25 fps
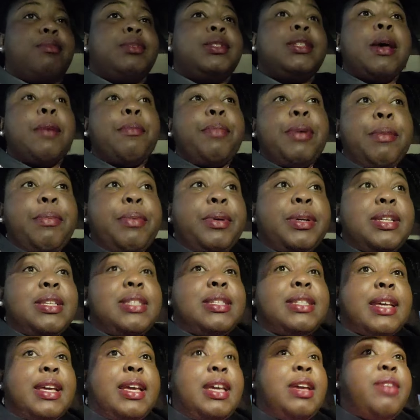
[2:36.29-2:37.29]
some people
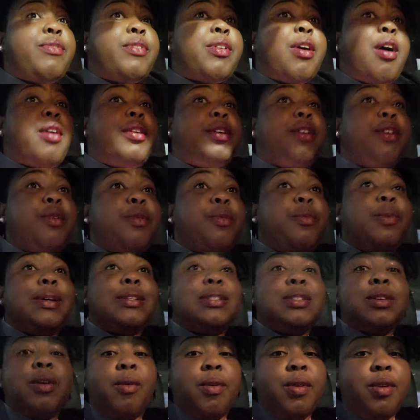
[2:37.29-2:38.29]
could even argue
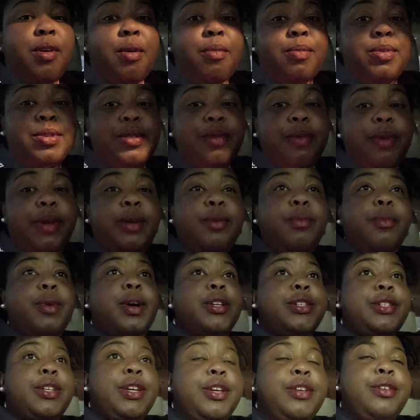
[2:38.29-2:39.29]
what's going on between
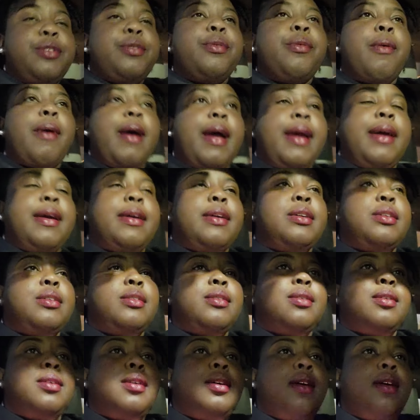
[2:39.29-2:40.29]
Russia and Ukraine.